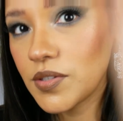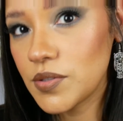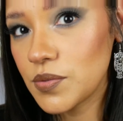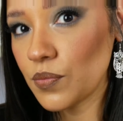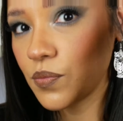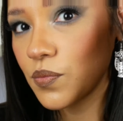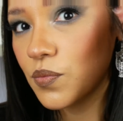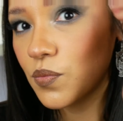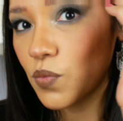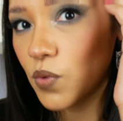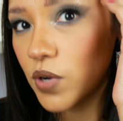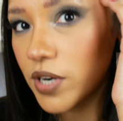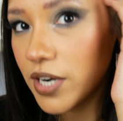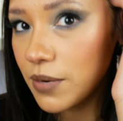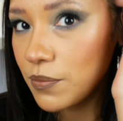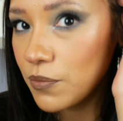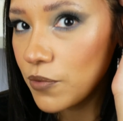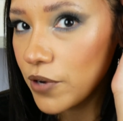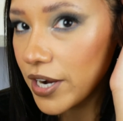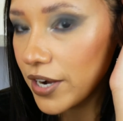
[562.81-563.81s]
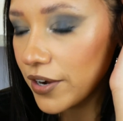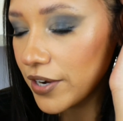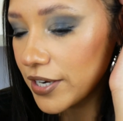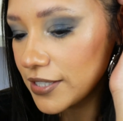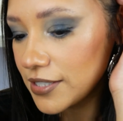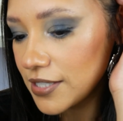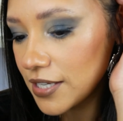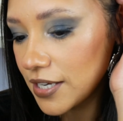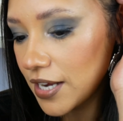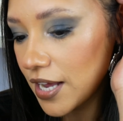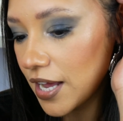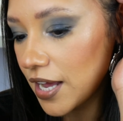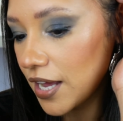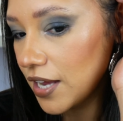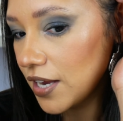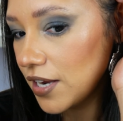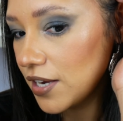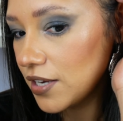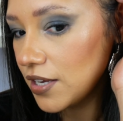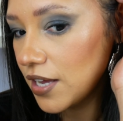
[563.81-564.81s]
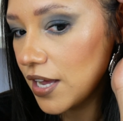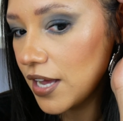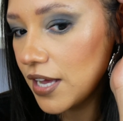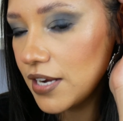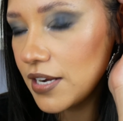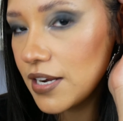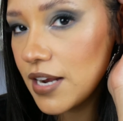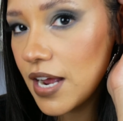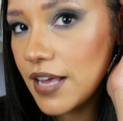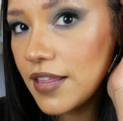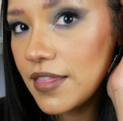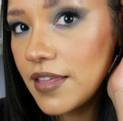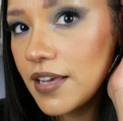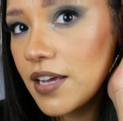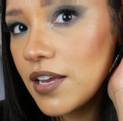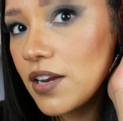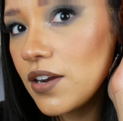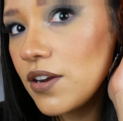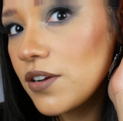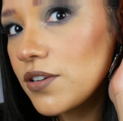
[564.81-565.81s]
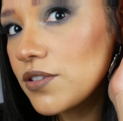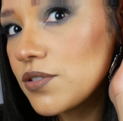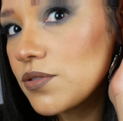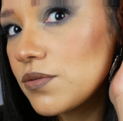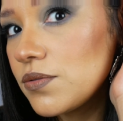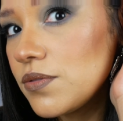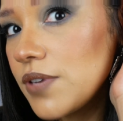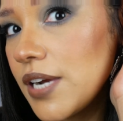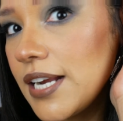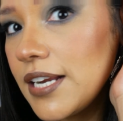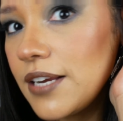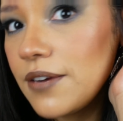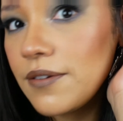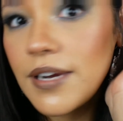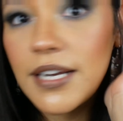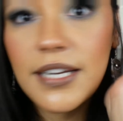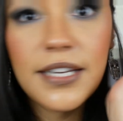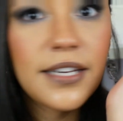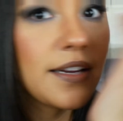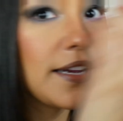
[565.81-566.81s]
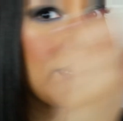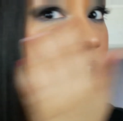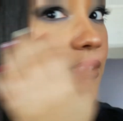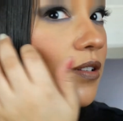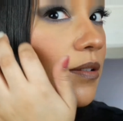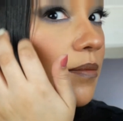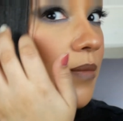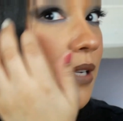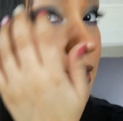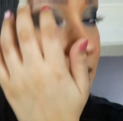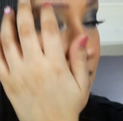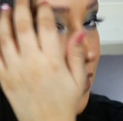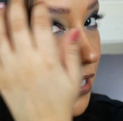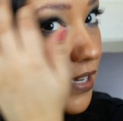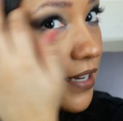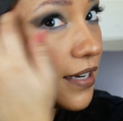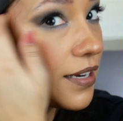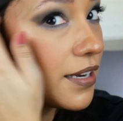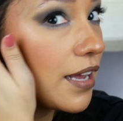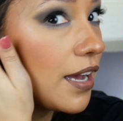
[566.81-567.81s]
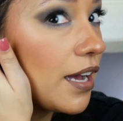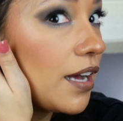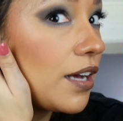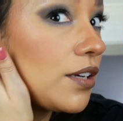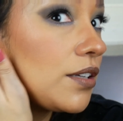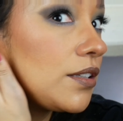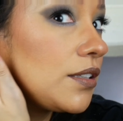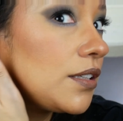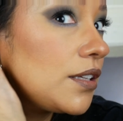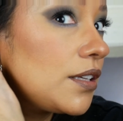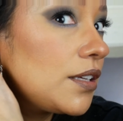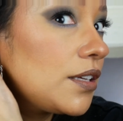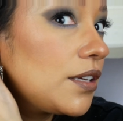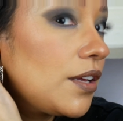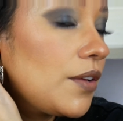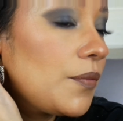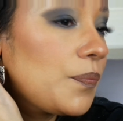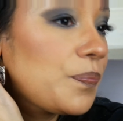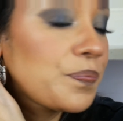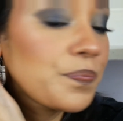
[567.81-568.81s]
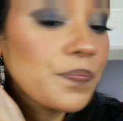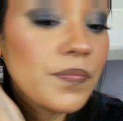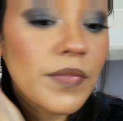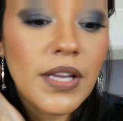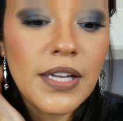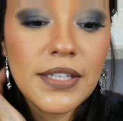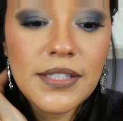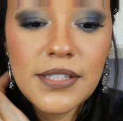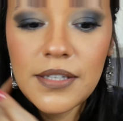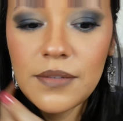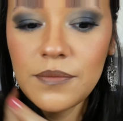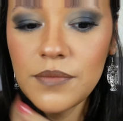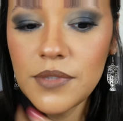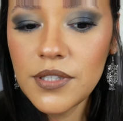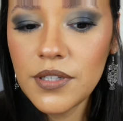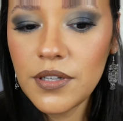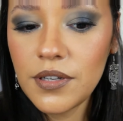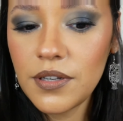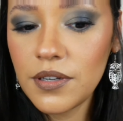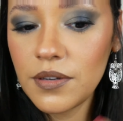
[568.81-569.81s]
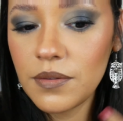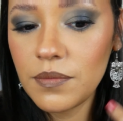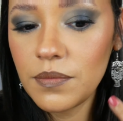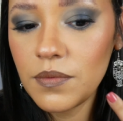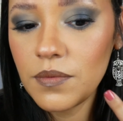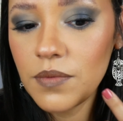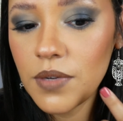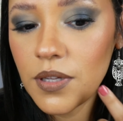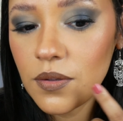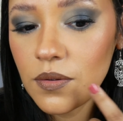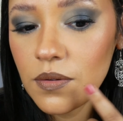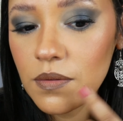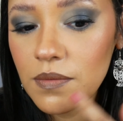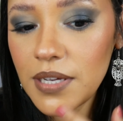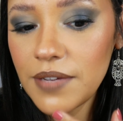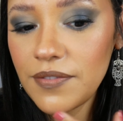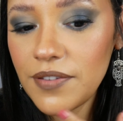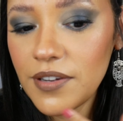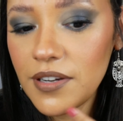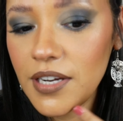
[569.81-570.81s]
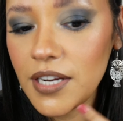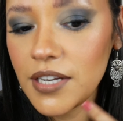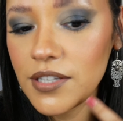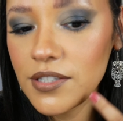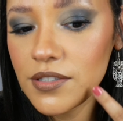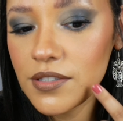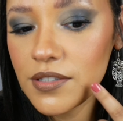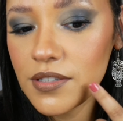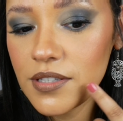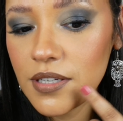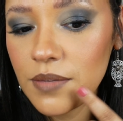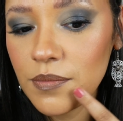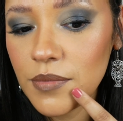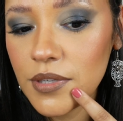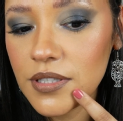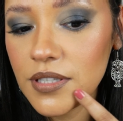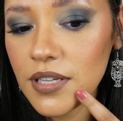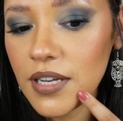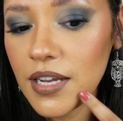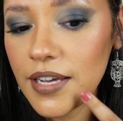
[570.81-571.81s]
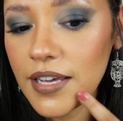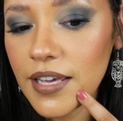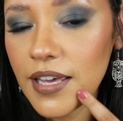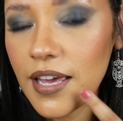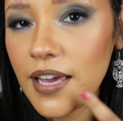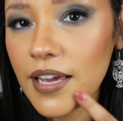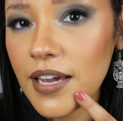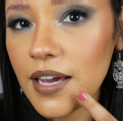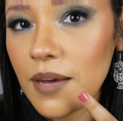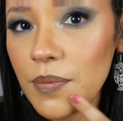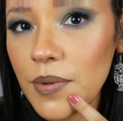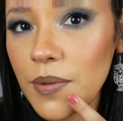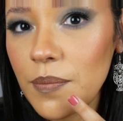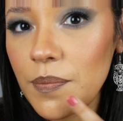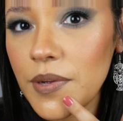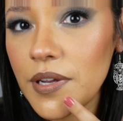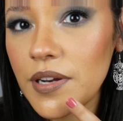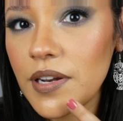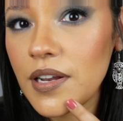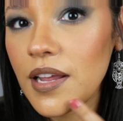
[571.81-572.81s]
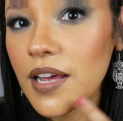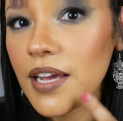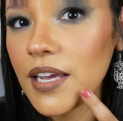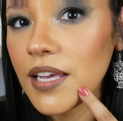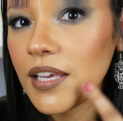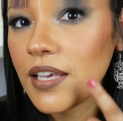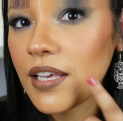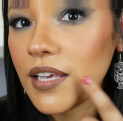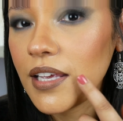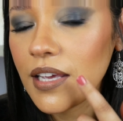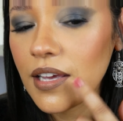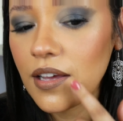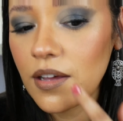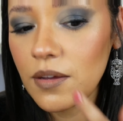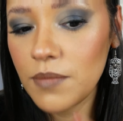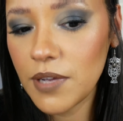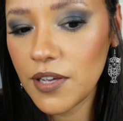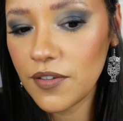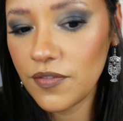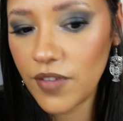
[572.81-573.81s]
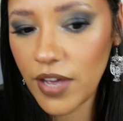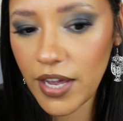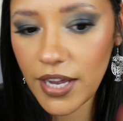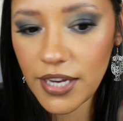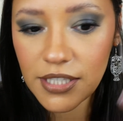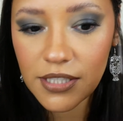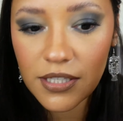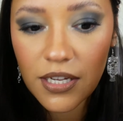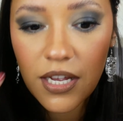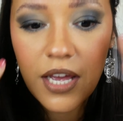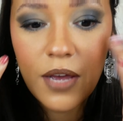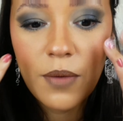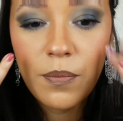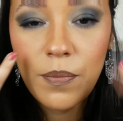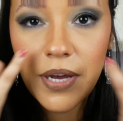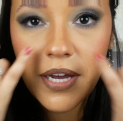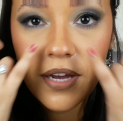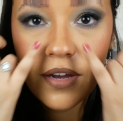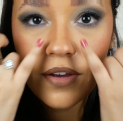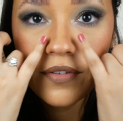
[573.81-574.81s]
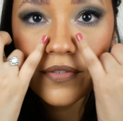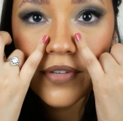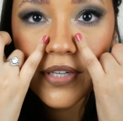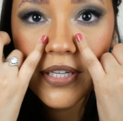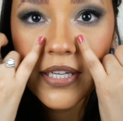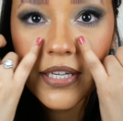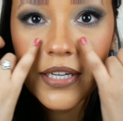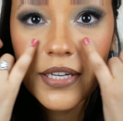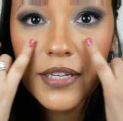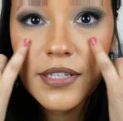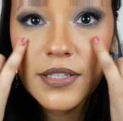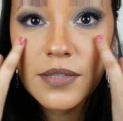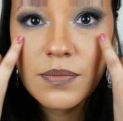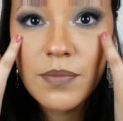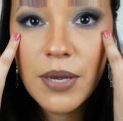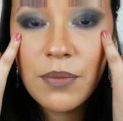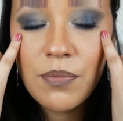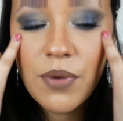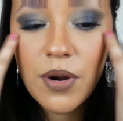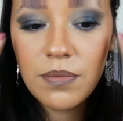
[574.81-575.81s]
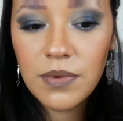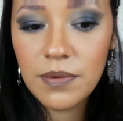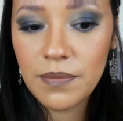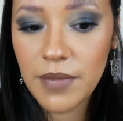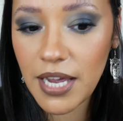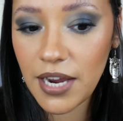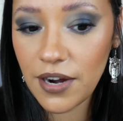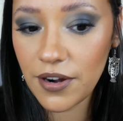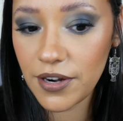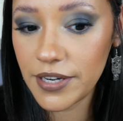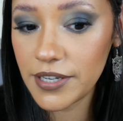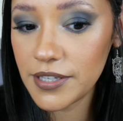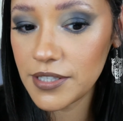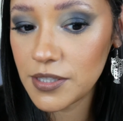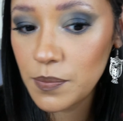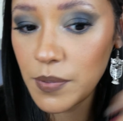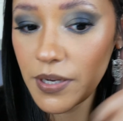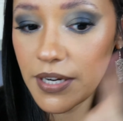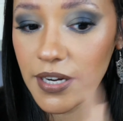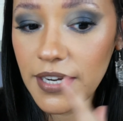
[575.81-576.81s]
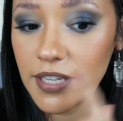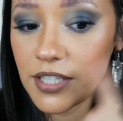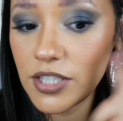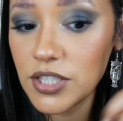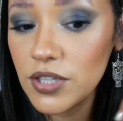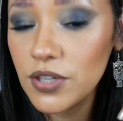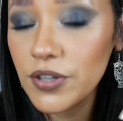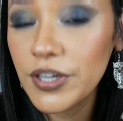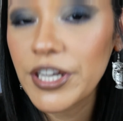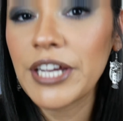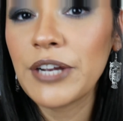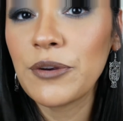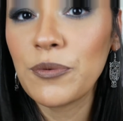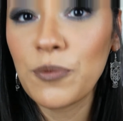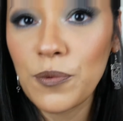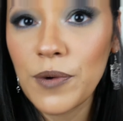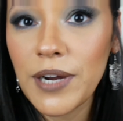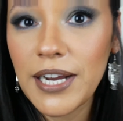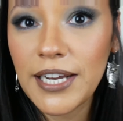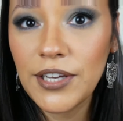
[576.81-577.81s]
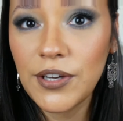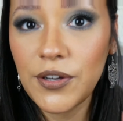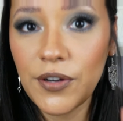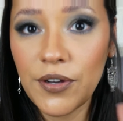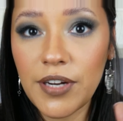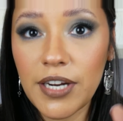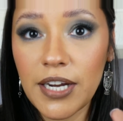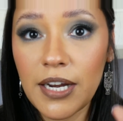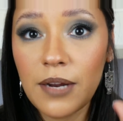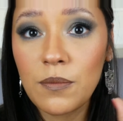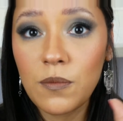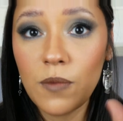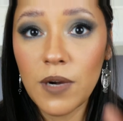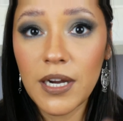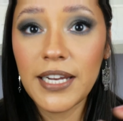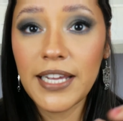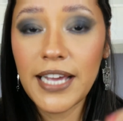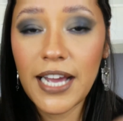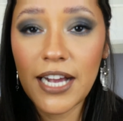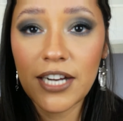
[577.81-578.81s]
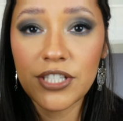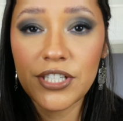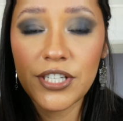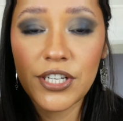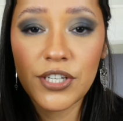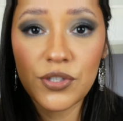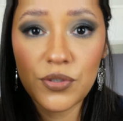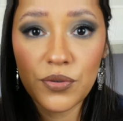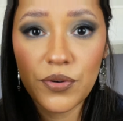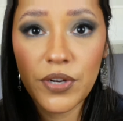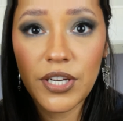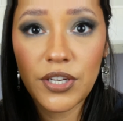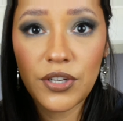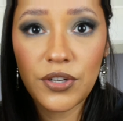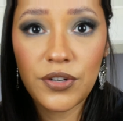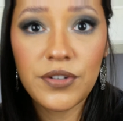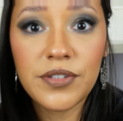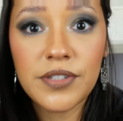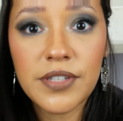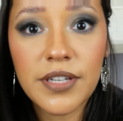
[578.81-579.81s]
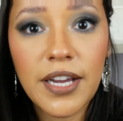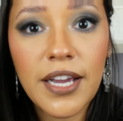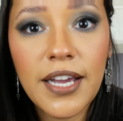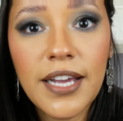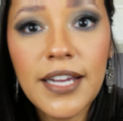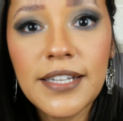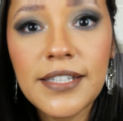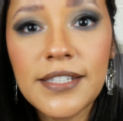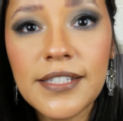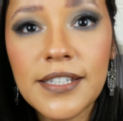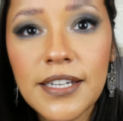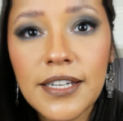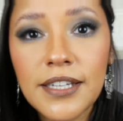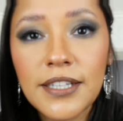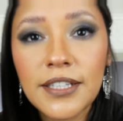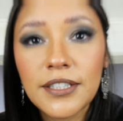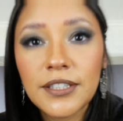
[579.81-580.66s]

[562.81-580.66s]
It's what I'm wearing today, and I think it looks really, really nice on my skin now. It seems to, well, all my foundations are seeming to like cake up a bit like here on my face, but over here is my problem areas, but it's looking really good and I'm really actually enjoying using it.